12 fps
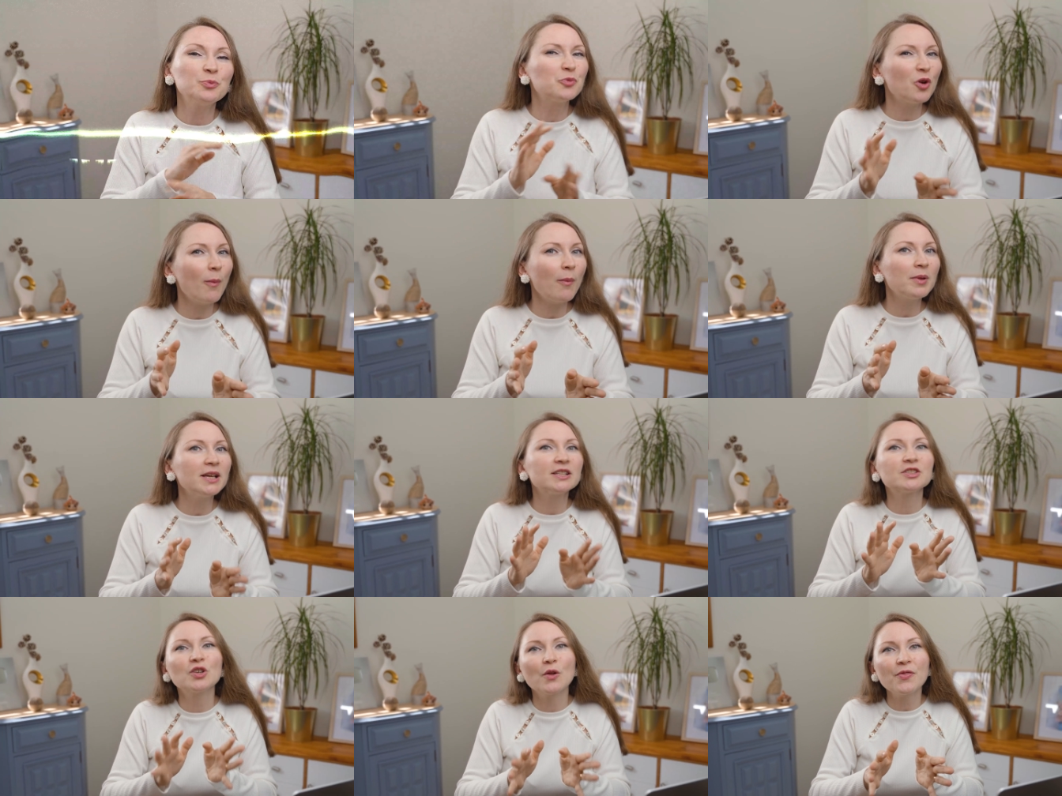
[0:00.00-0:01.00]
you
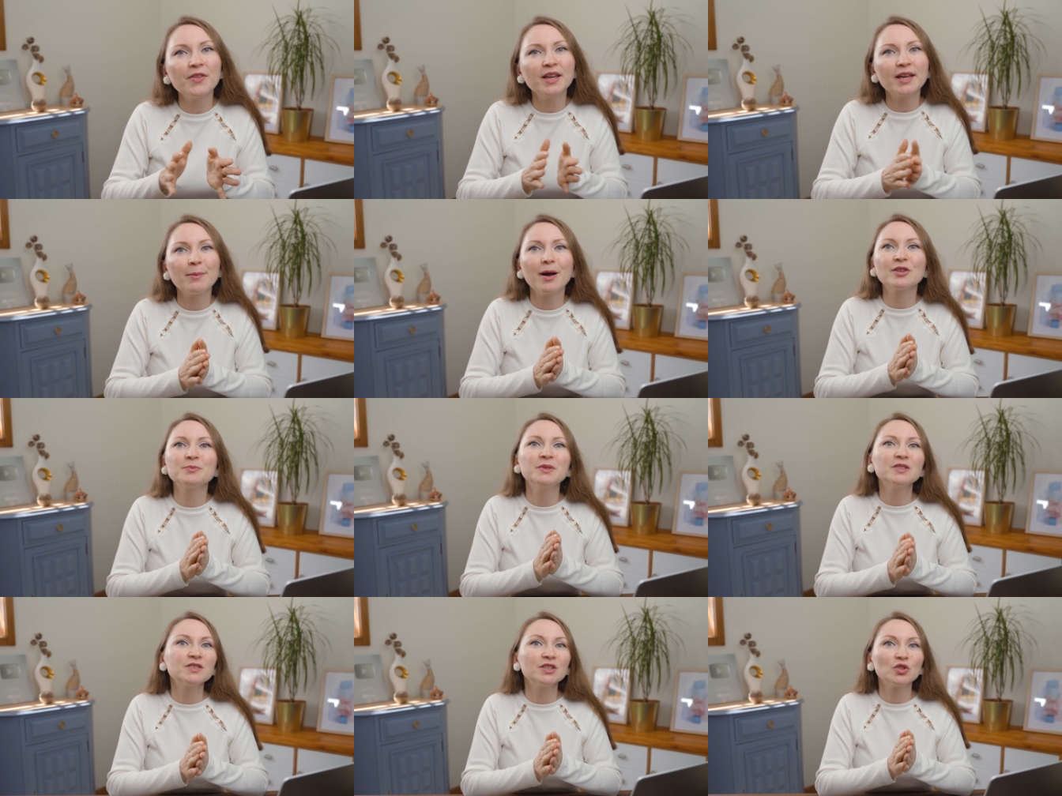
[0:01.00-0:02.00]
probably don't think about
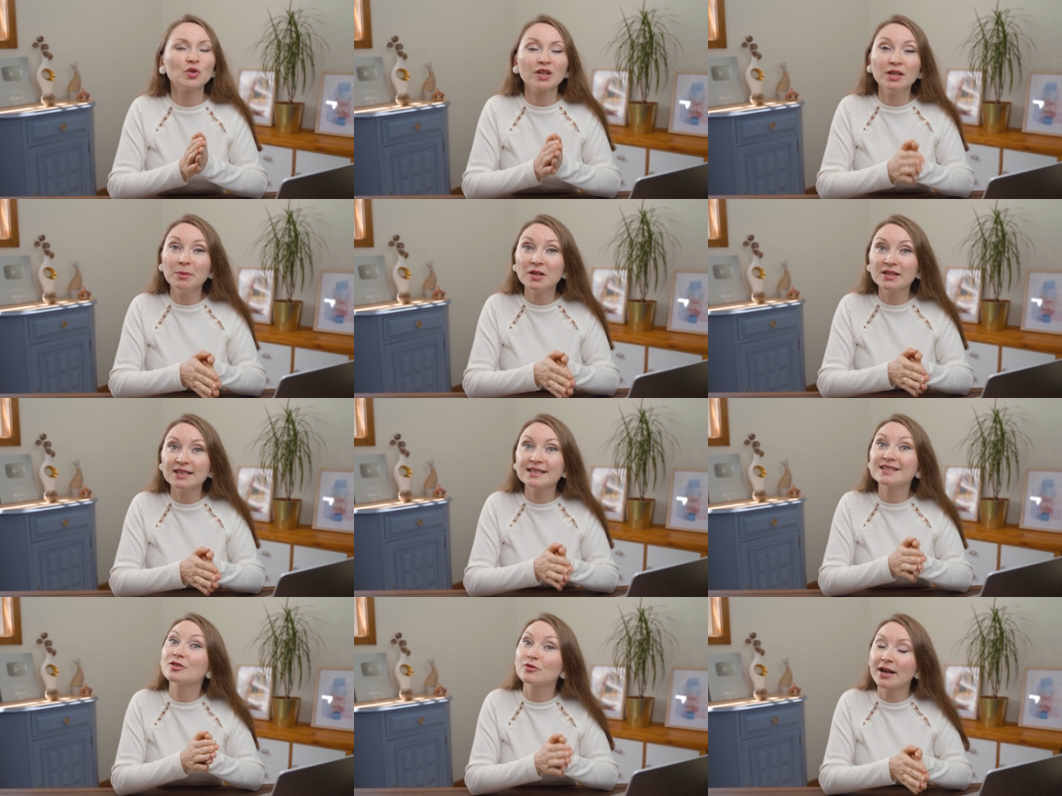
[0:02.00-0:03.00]
building your email
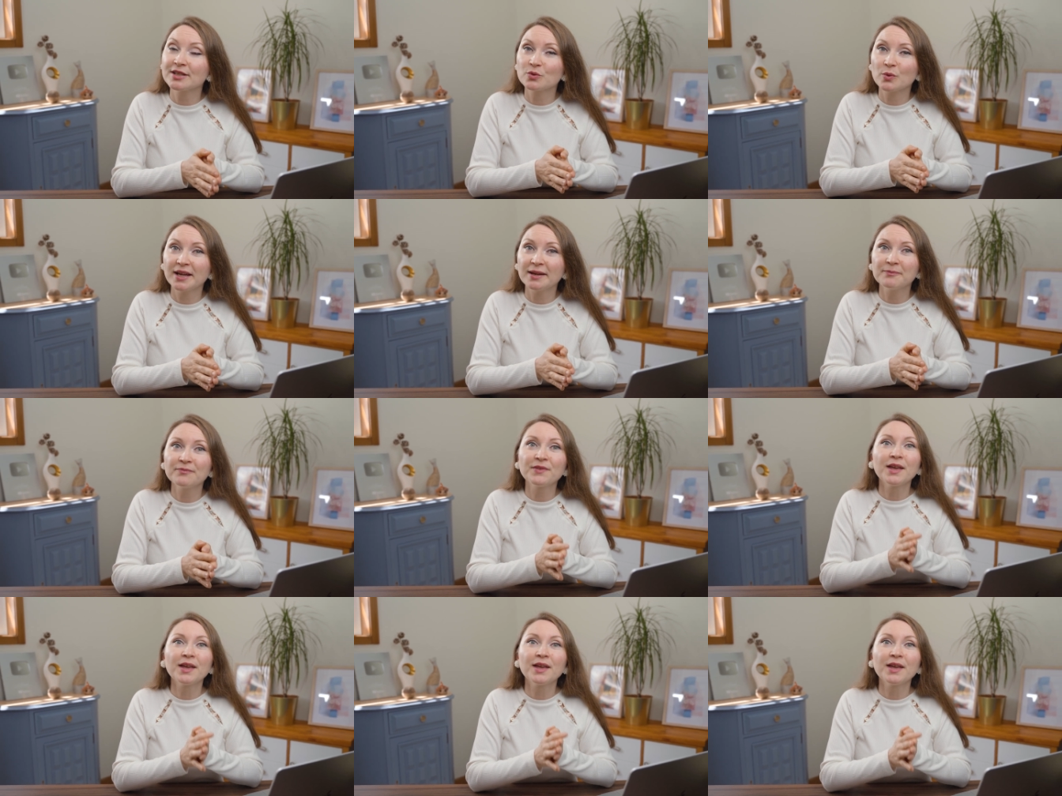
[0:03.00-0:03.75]
list right away.